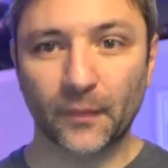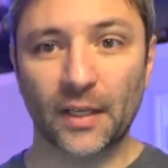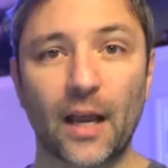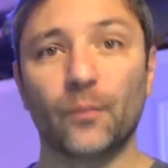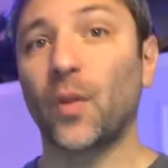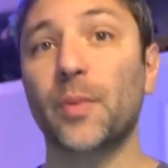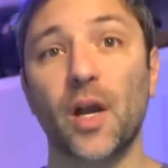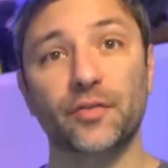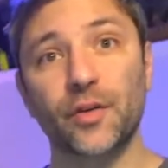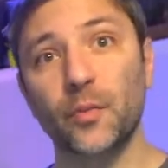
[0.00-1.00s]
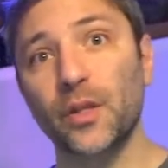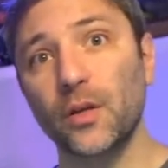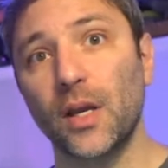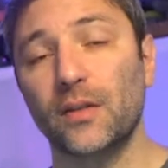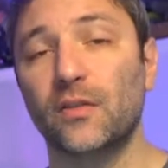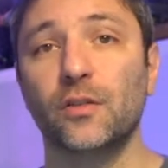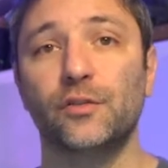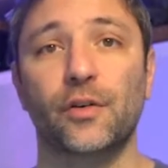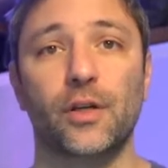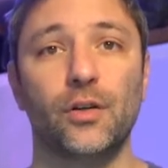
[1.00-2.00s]
Now, I'll be upfront with you, it's still
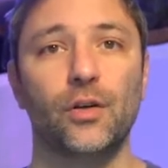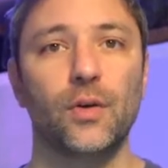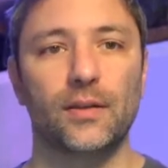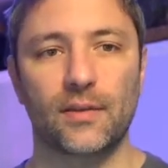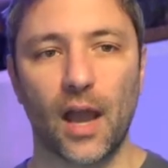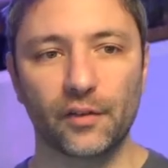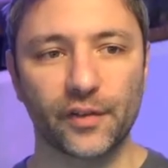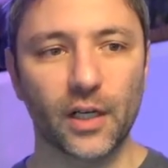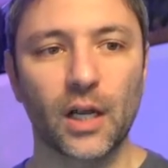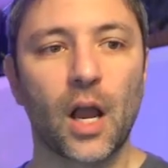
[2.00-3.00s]
very new, it's alpha,